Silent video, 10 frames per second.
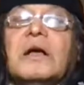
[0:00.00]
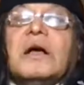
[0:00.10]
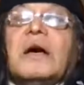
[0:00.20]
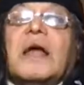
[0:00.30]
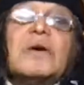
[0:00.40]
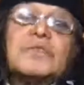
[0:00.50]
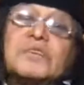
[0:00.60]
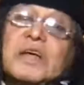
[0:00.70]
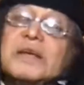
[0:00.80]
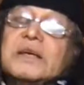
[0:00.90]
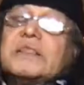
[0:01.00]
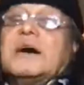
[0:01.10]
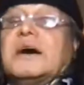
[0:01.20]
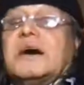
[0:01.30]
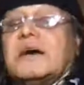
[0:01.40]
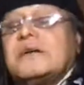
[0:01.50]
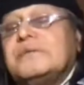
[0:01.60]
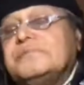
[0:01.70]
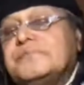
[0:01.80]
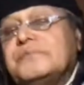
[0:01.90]
And I was standing there
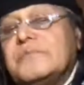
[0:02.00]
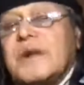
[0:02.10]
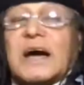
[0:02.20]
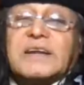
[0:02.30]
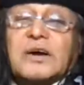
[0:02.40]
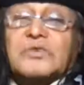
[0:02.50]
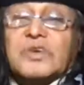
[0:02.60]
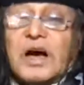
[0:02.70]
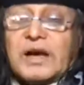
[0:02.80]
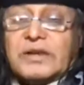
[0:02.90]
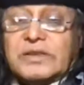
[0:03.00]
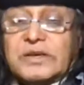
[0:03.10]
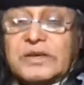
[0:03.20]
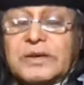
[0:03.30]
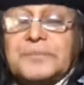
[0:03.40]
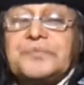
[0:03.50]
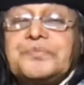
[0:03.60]
right outside the